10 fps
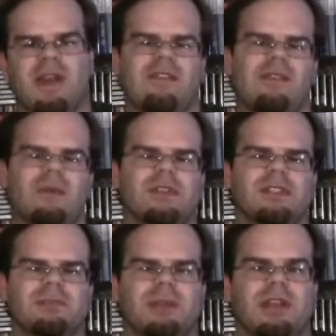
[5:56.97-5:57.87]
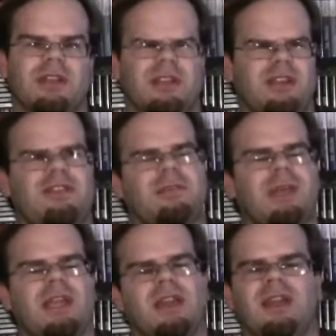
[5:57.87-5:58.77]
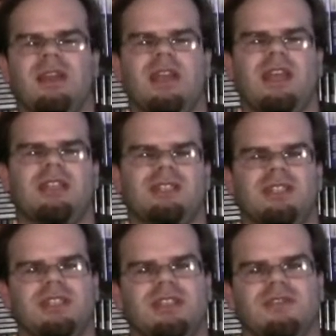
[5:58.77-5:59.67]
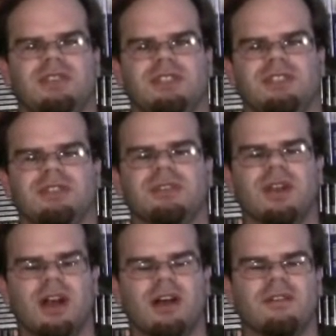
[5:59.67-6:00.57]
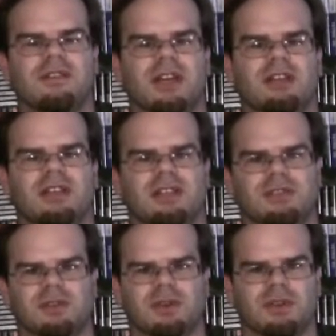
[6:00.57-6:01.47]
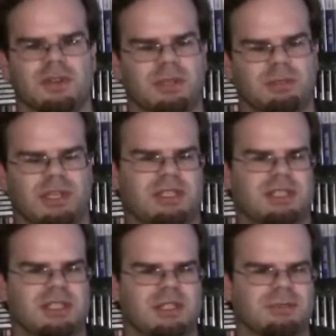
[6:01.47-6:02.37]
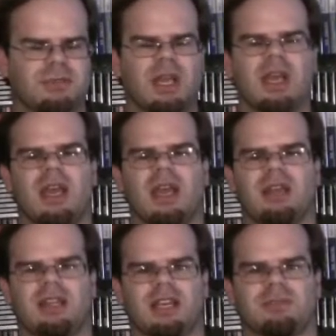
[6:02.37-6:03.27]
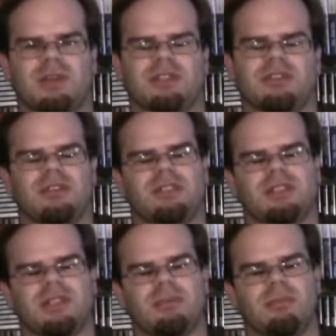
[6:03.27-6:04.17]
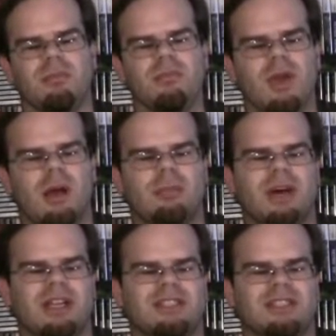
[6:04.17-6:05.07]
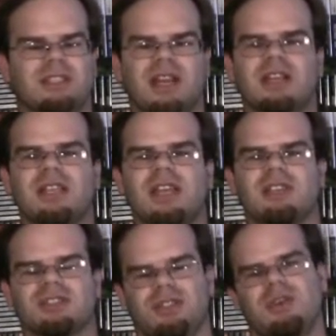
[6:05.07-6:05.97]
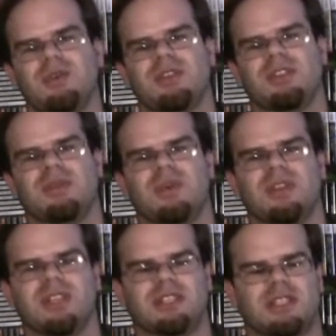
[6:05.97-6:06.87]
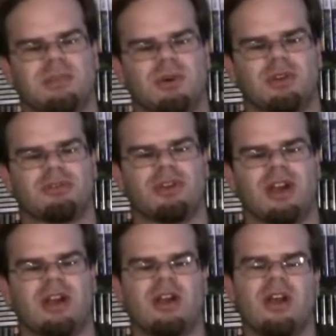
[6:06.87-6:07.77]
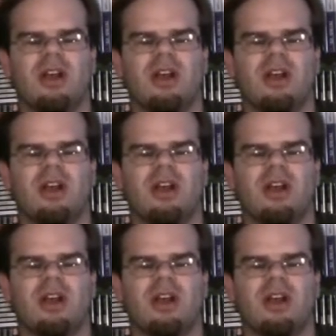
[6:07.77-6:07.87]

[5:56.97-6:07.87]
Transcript: Everyone has played it. They're even making an HD version of DuckTales for the PlayStation and the Xbox 360. But it's DuckTales 2 is the one that's the most rare.